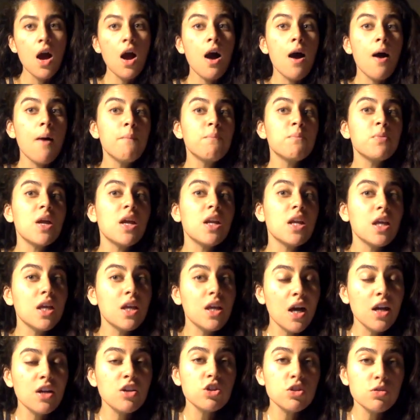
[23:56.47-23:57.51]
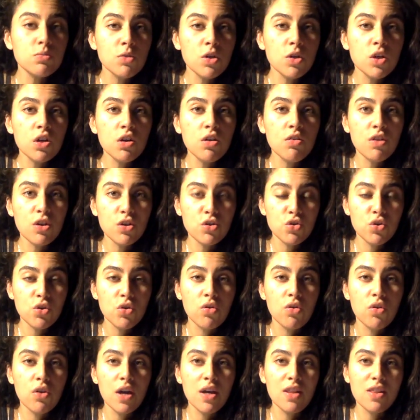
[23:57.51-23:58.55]
And again, it's Mercury
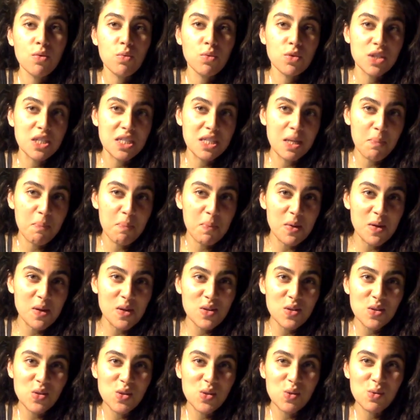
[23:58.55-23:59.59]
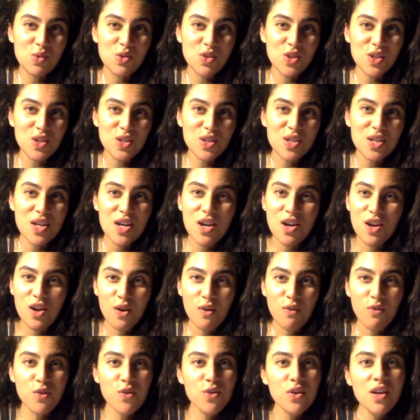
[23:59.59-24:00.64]
retrograde that we're stepping into just in
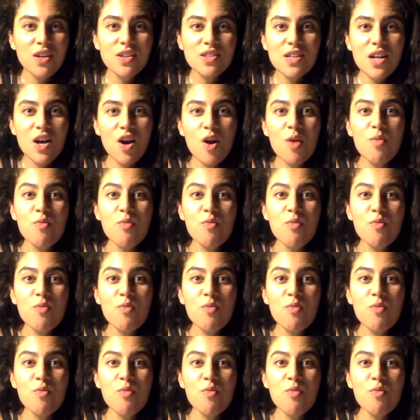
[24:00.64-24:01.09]
a few days now.